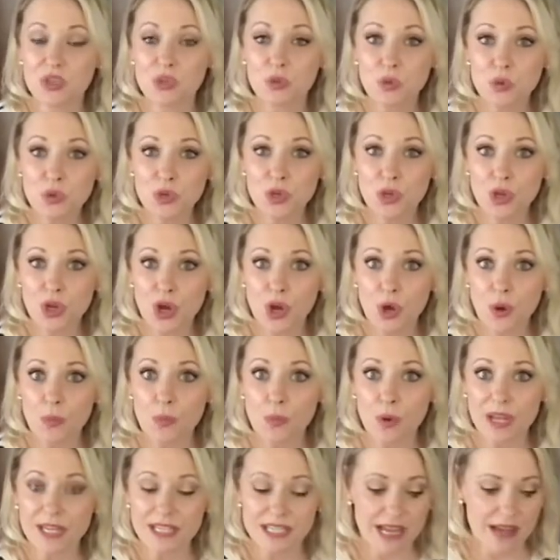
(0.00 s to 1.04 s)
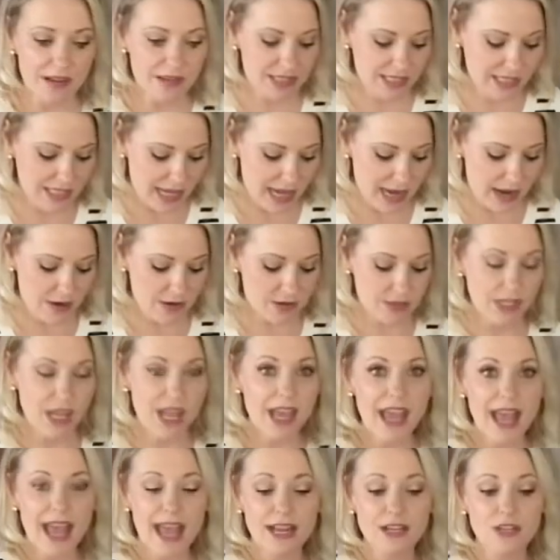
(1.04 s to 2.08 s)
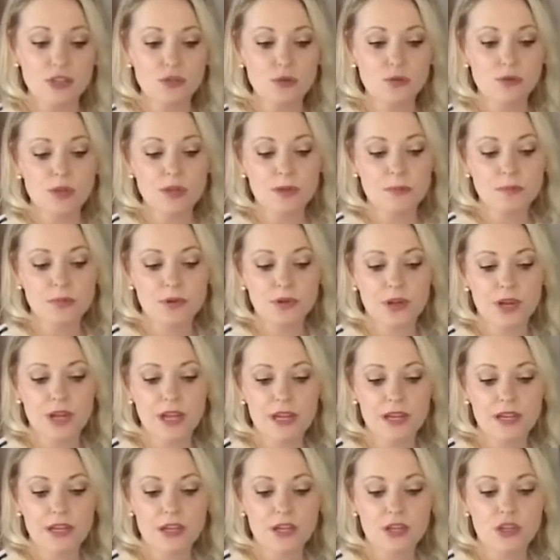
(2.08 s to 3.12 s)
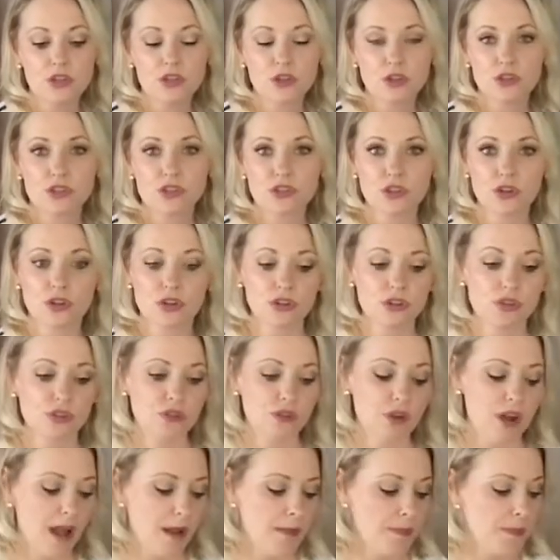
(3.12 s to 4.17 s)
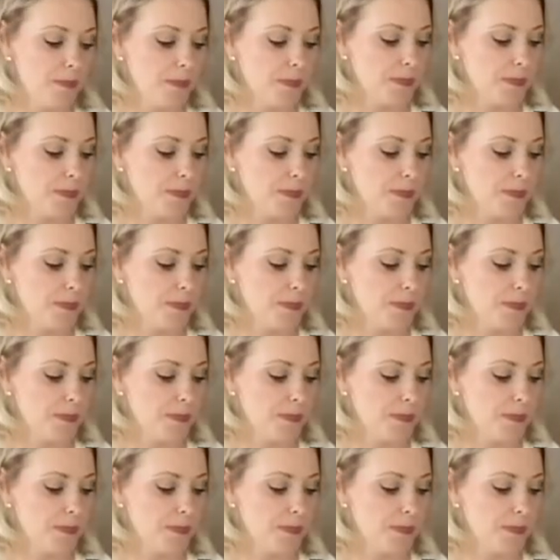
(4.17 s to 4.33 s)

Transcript: you can go run downstairs and you can put your sugar scrub